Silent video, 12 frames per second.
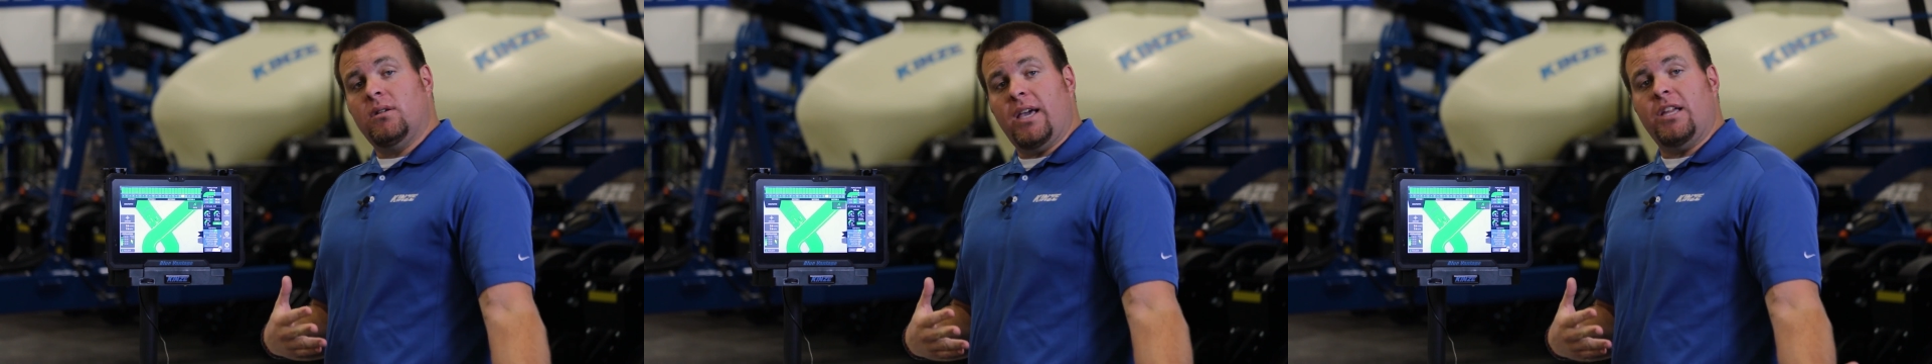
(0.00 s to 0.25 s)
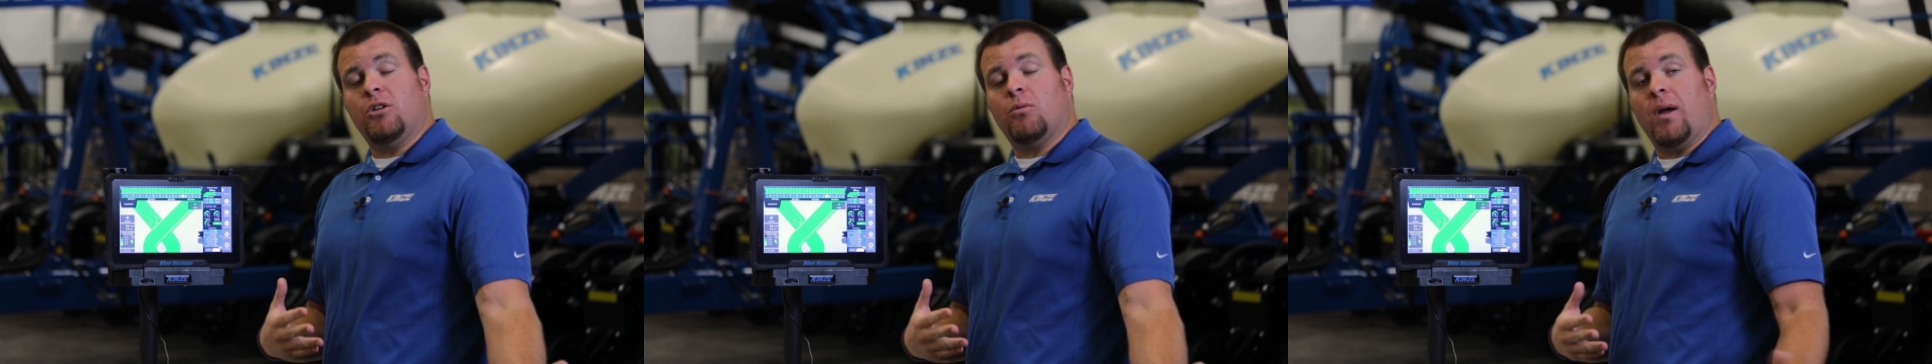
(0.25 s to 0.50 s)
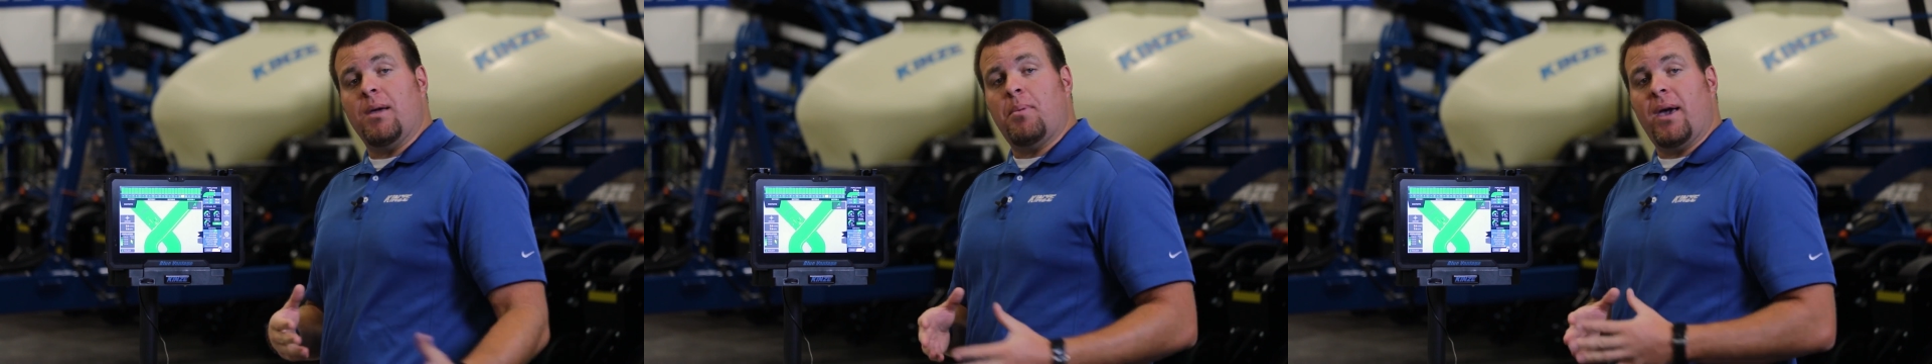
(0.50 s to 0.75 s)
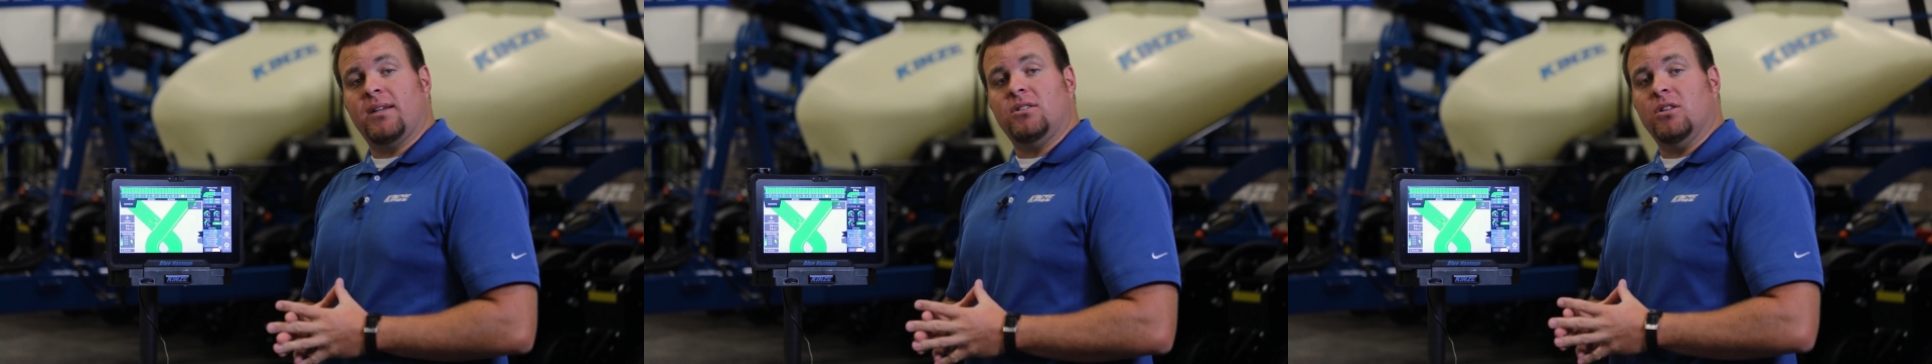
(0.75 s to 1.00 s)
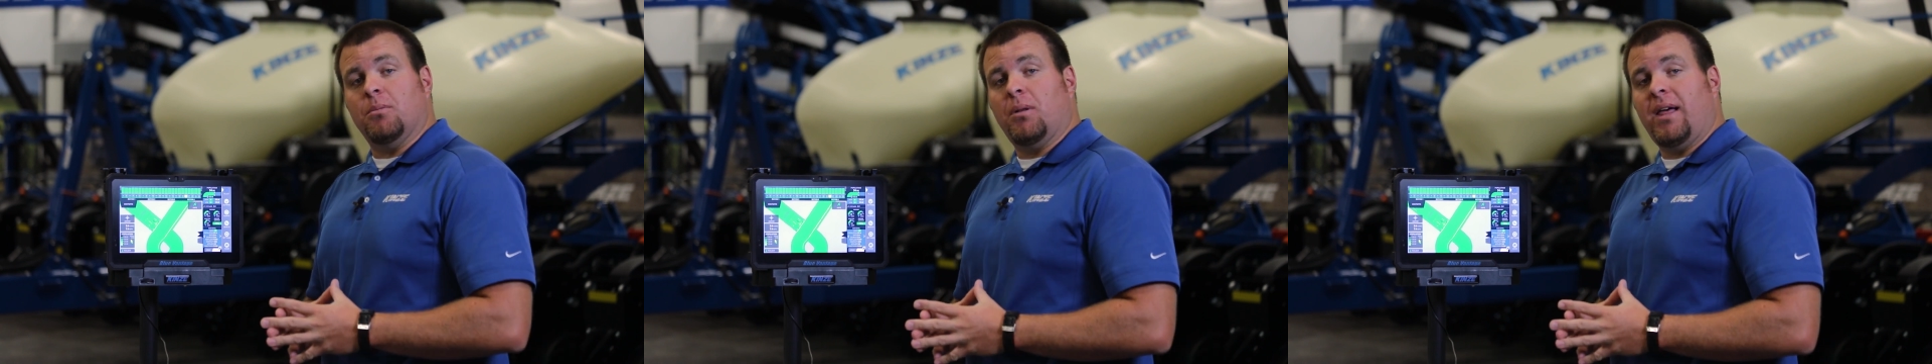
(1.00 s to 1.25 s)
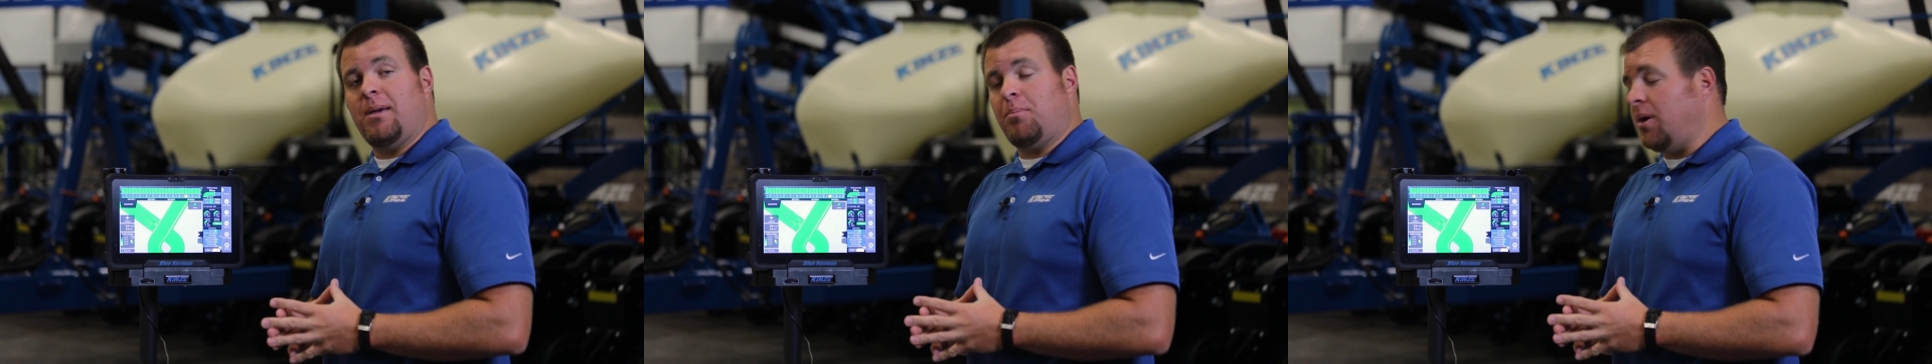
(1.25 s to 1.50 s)
and you're right back to the
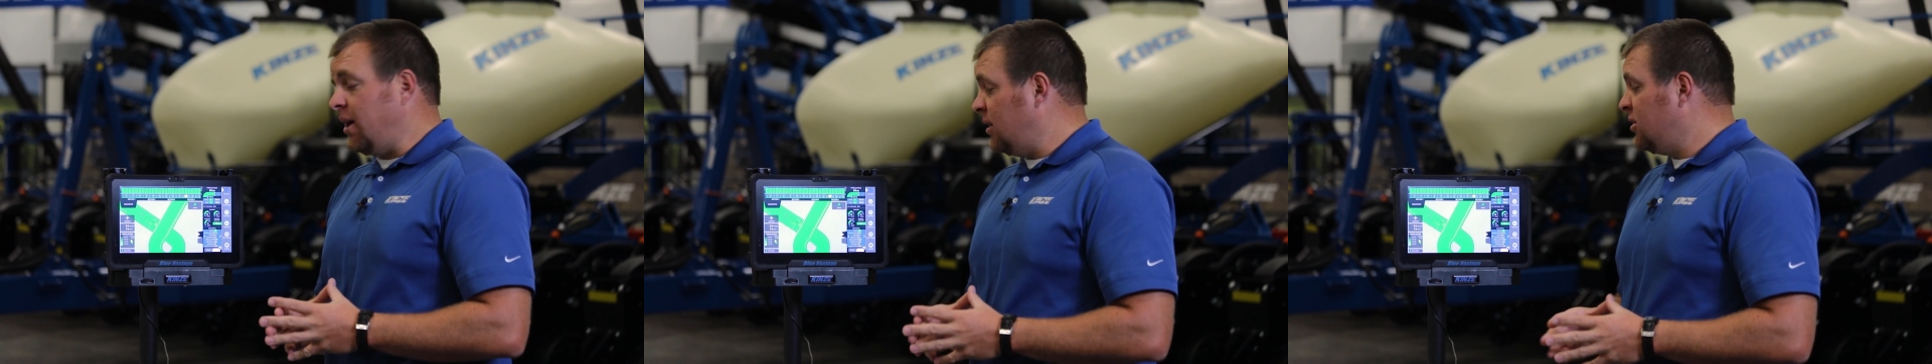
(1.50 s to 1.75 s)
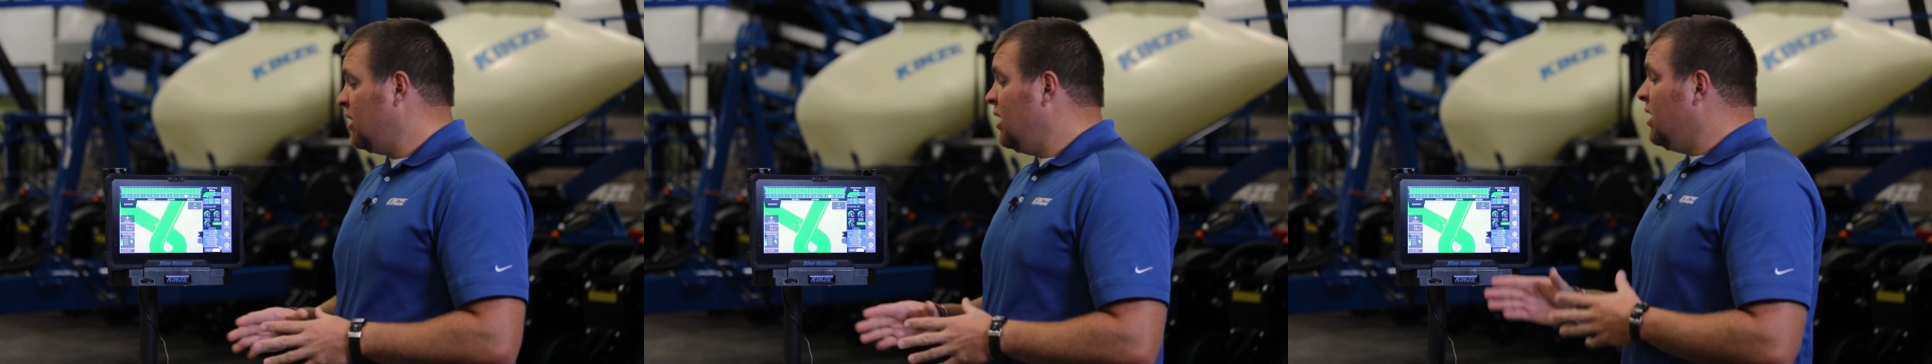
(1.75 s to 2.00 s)
plant page.